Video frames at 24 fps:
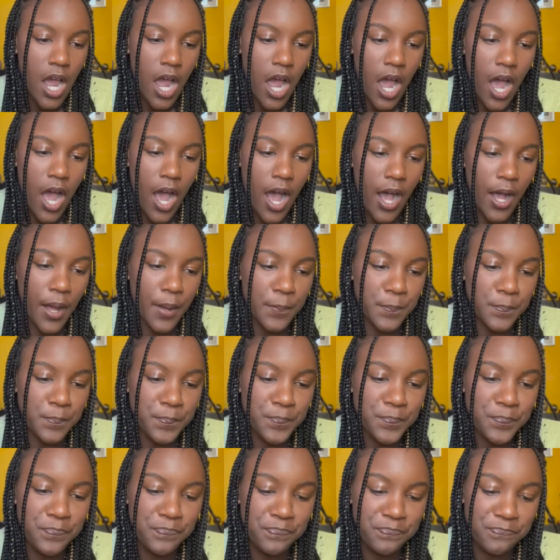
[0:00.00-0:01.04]

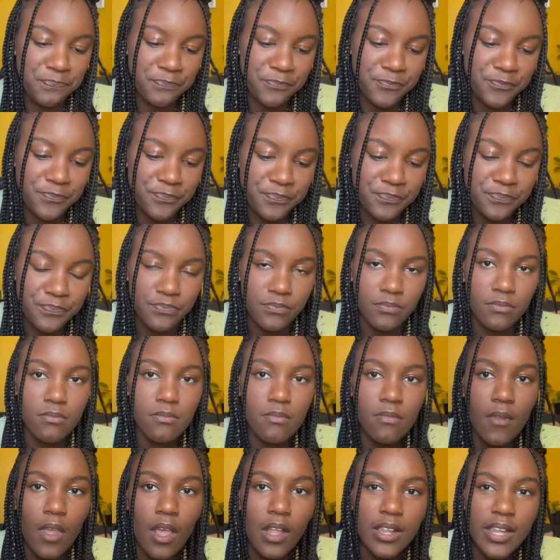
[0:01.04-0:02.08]
Um,
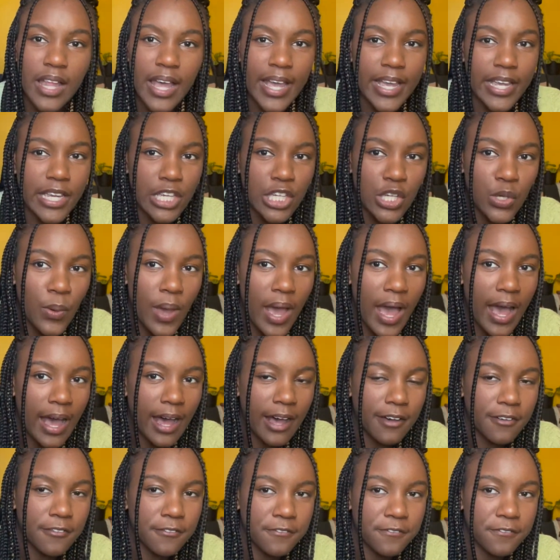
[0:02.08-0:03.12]
like, you
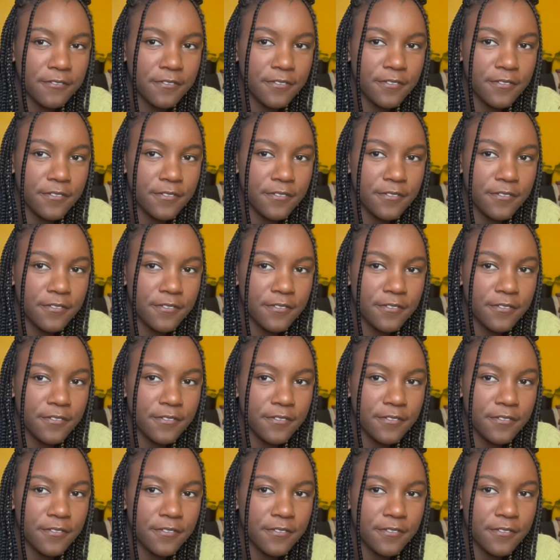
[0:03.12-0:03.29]
have